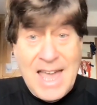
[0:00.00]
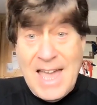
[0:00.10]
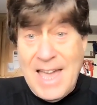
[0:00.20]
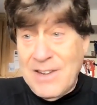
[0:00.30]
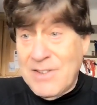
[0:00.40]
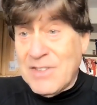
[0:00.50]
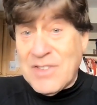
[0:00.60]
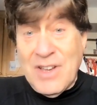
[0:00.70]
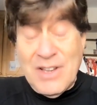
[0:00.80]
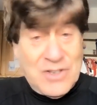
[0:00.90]
And
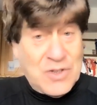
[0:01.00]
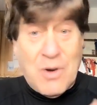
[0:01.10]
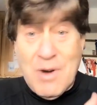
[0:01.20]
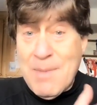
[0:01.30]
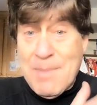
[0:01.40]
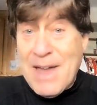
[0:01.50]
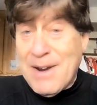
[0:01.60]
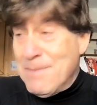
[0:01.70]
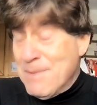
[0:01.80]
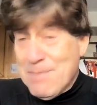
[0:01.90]
it's a story about
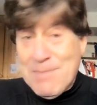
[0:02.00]
a